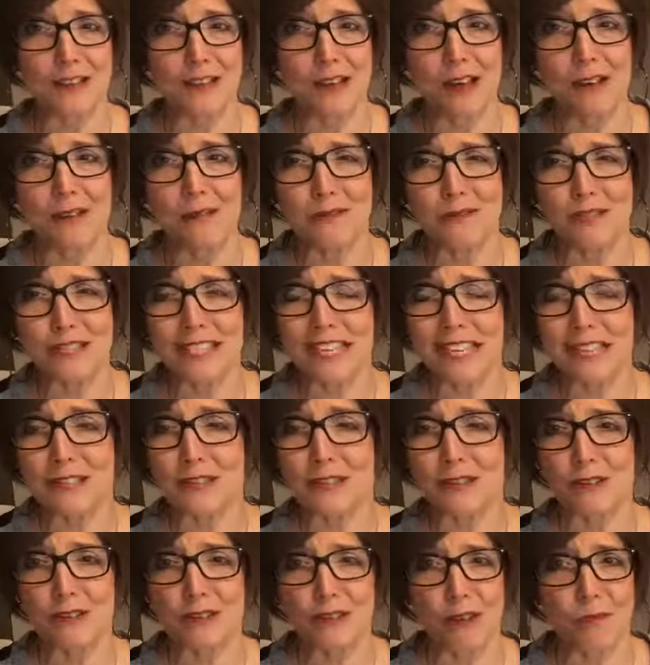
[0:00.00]
those
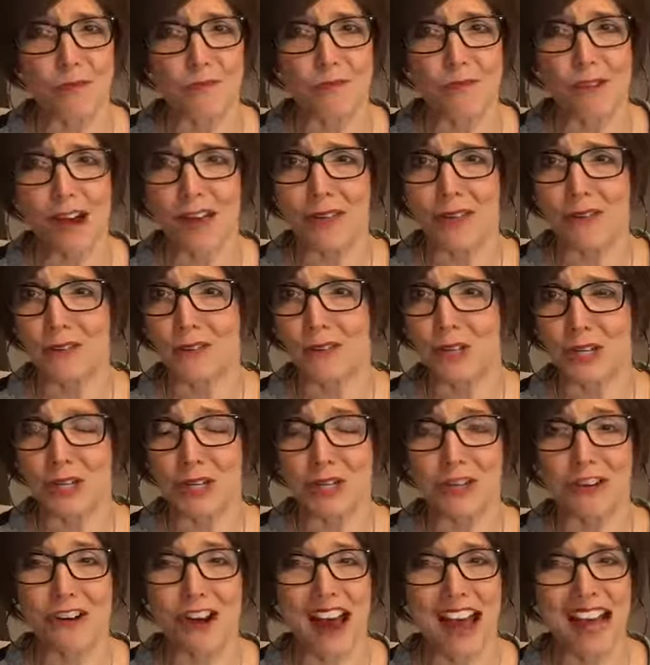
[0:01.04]
sisters and brothers in
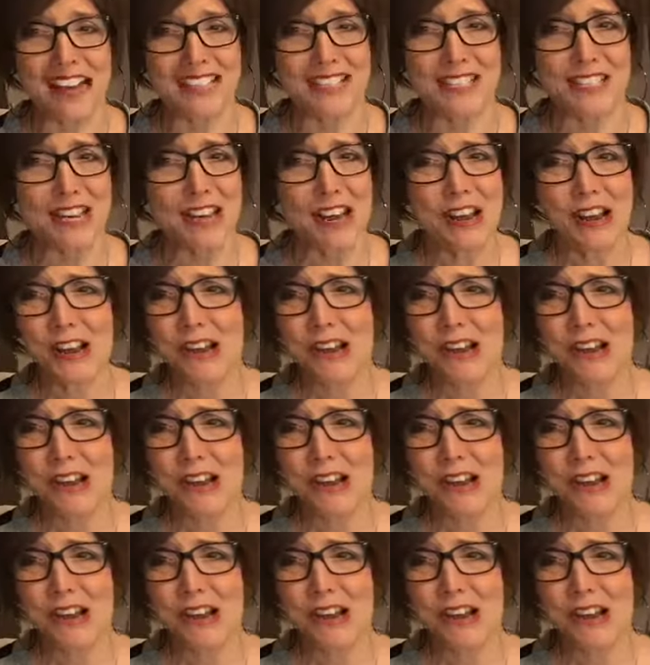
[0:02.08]
Christ